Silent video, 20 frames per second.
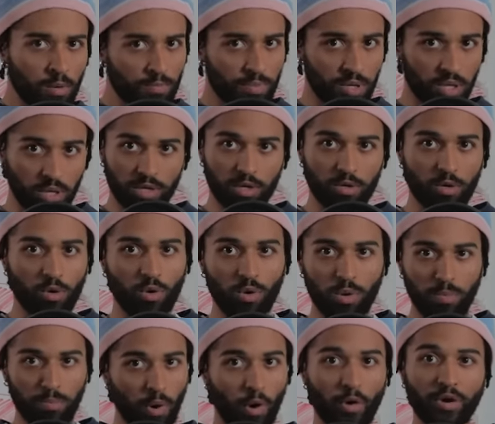
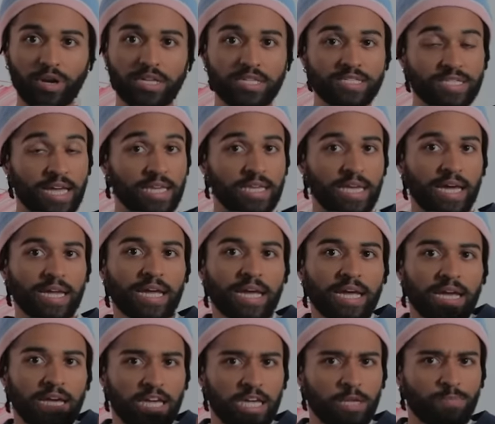political parties, and yet
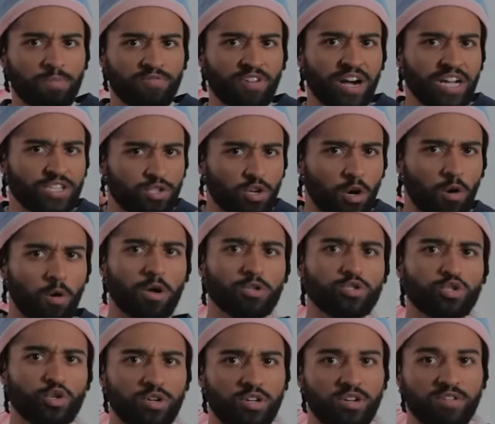it provides no
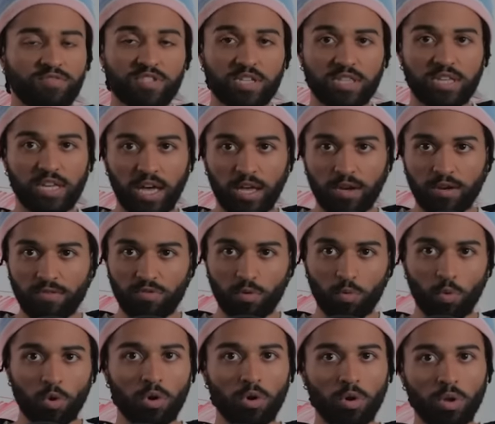alternative to the end of the
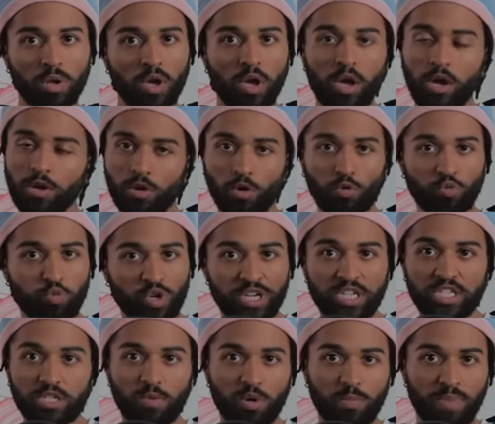world, no
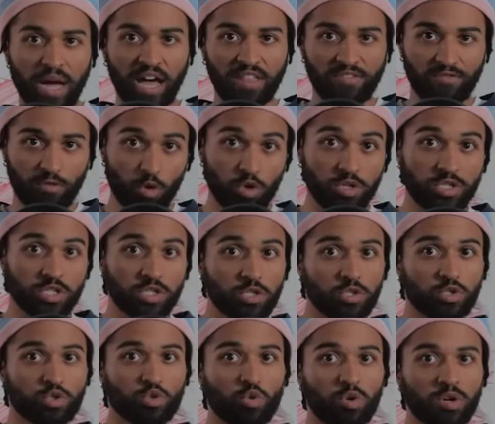reasonable path forward, just a
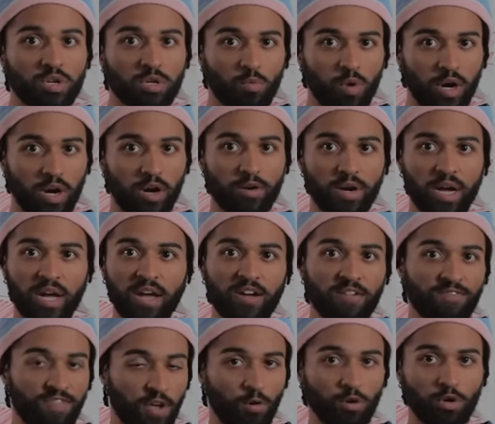story where
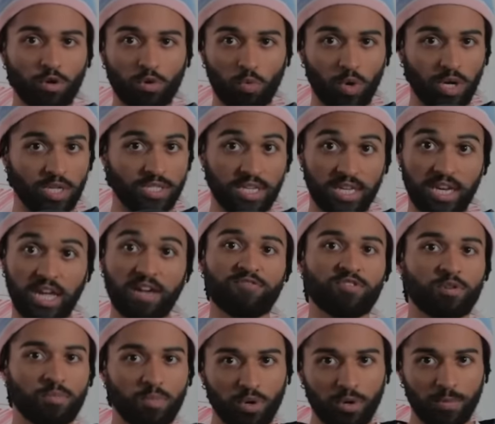failure was
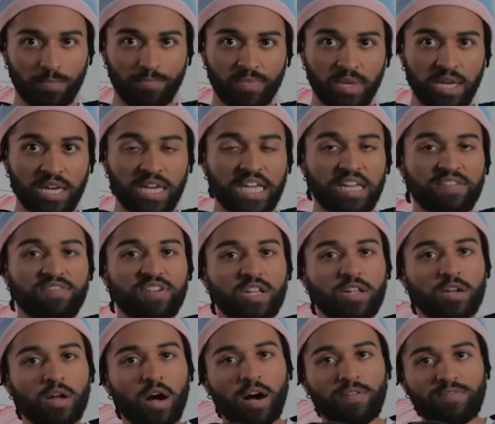inevitable. Even
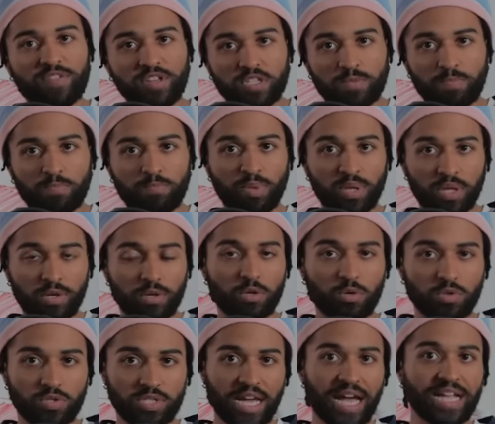an obvious
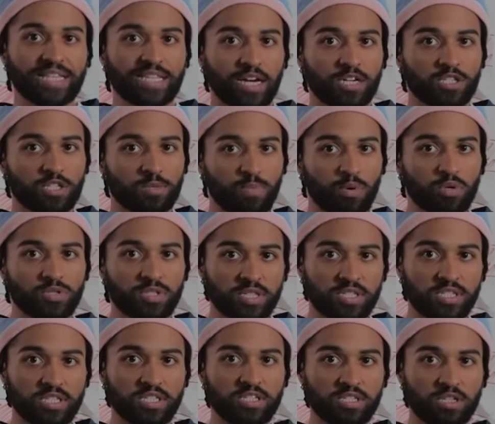political satire supports the
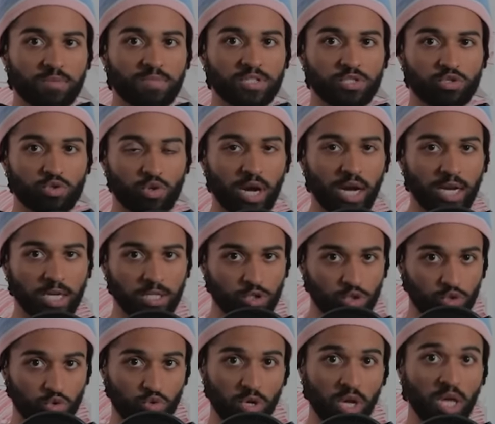system it's trying
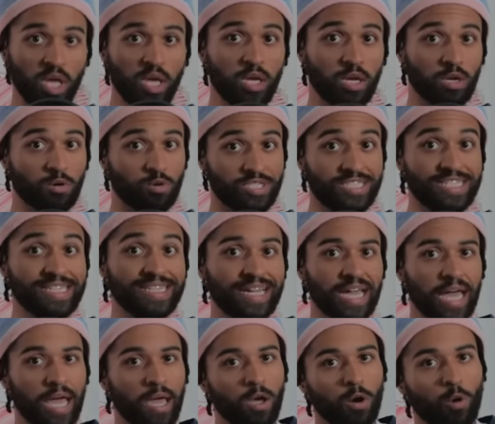to
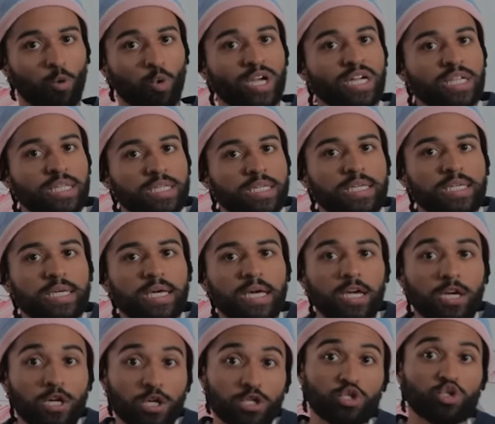critique, quickly
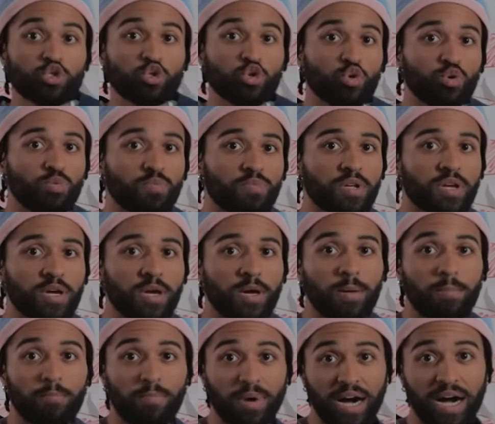consumed
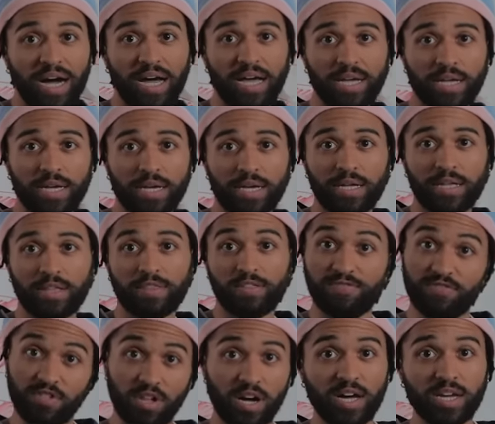by the
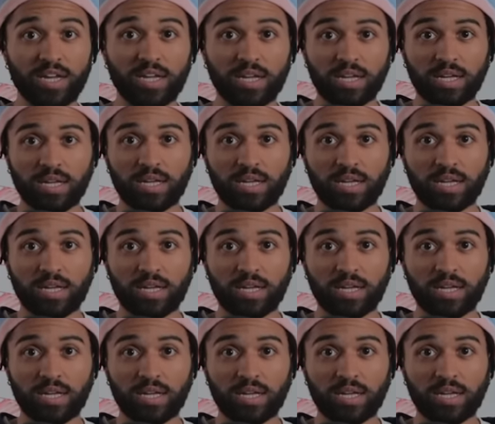flood.